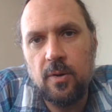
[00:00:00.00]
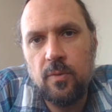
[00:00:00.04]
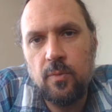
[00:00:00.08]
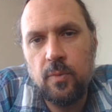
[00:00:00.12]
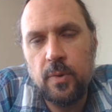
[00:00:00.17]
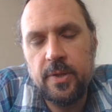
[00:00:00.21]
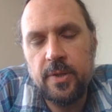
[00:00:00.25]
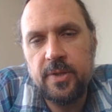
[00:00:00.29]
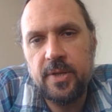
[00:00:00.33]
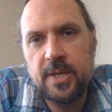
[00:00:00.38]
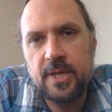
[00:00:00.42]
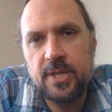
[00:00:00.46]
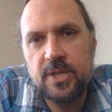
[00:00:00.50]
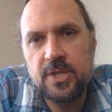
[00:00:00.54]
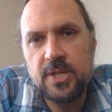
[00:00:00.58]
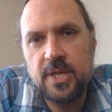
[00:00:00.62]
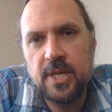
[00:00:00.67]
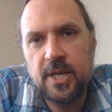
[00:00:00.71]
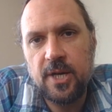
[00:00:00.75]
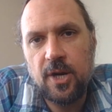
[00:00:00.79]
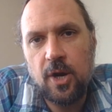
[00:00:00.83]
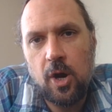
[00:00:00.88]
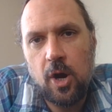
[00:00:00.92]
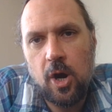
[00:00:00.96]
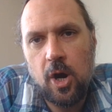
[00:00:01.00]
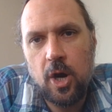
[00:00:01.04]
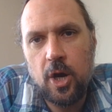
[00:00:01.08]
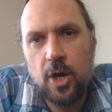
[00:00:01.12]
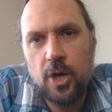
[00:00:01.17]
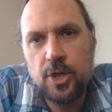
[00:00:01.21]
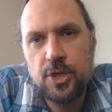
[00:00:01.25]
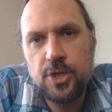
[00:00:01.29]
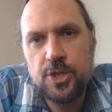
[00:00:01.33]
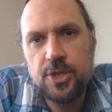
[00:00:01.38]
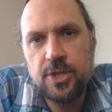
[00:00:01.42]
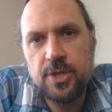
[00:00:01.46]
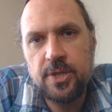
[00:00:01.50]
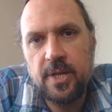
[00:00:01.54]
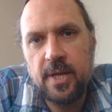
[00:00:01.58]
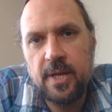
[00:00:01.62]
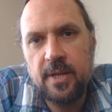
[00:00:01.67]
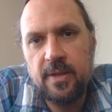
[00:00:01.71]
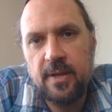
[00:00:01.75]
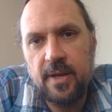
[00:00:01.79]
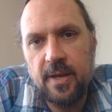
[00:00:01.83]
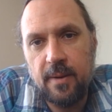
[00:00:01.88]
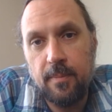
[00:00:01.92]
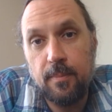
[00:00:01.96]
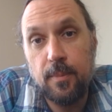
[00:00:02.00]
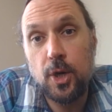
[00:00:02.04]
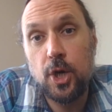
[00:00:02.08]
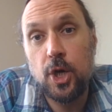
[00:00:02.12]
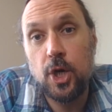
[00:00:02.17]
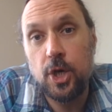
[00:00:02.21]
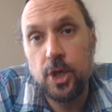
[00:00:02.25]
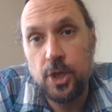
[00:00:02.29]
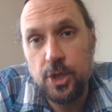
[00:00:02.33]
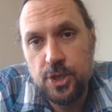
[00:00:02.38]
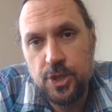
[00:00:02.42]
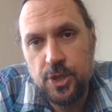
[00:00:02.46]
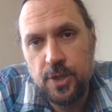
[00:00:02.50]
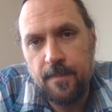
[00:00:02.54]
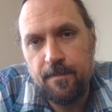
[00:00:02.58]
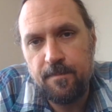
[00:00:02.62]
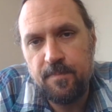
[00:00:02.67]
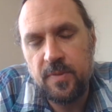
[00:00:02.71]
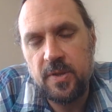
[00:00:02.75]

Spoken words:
when things get harsh, then they emerge,